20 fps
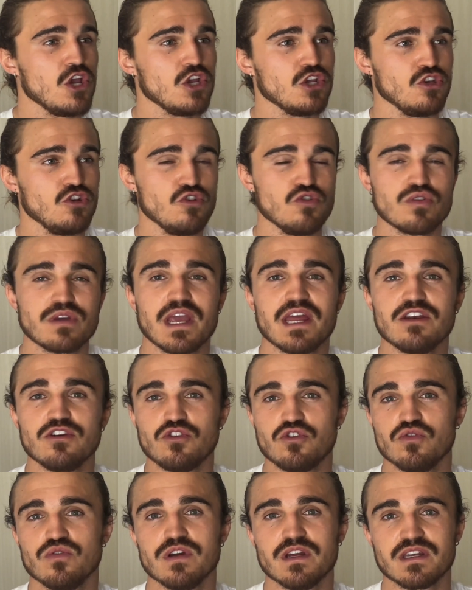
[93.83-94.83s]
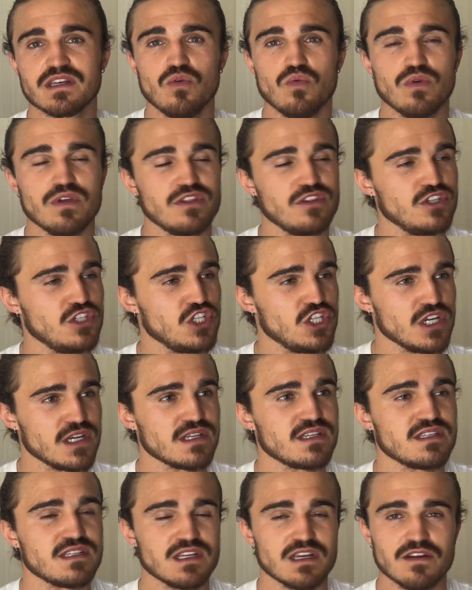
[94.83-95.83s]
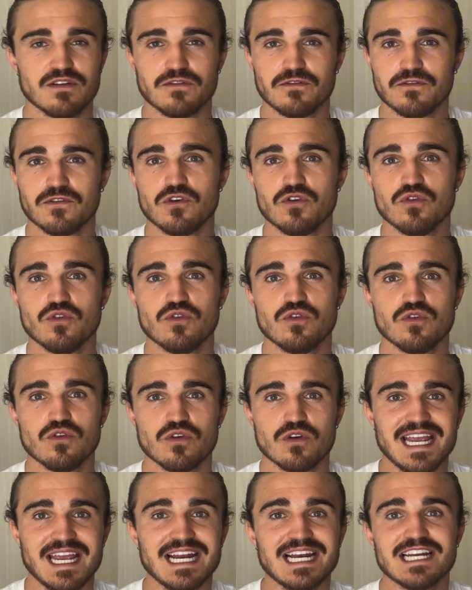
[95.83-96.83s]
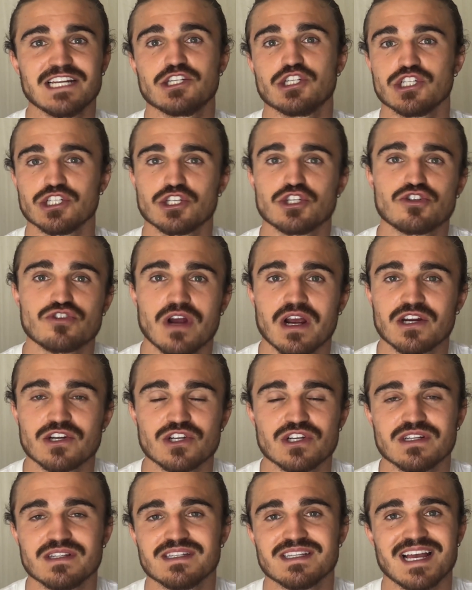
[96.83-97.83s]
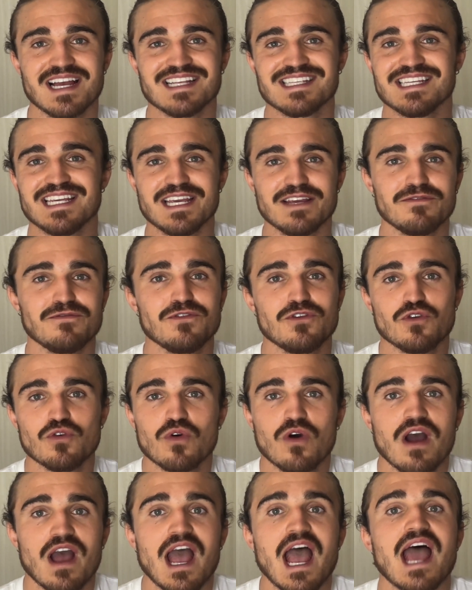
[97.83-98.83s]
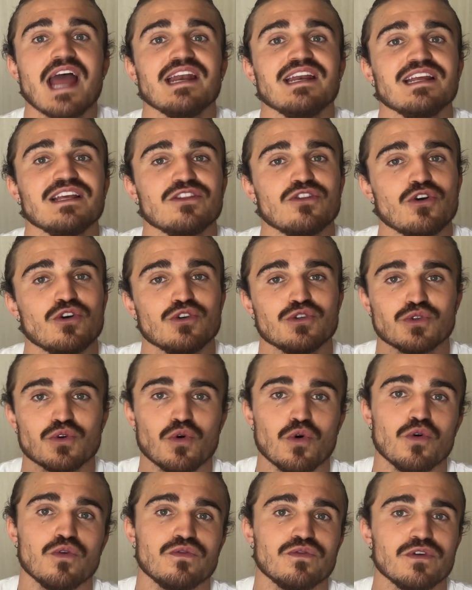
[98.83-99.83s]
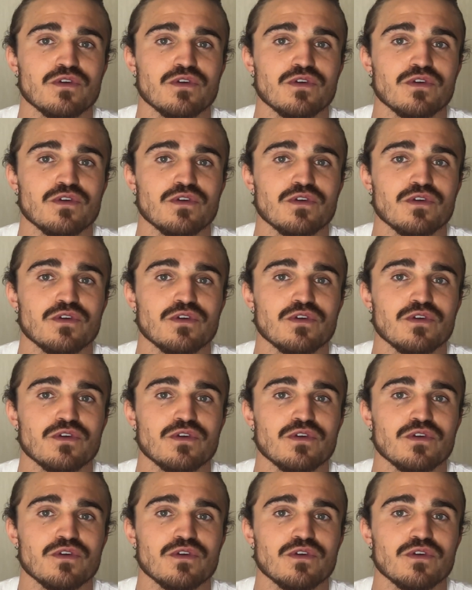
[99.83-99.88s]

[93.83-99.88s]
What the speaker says: You can do it with just a few English instructions as if you're handing those off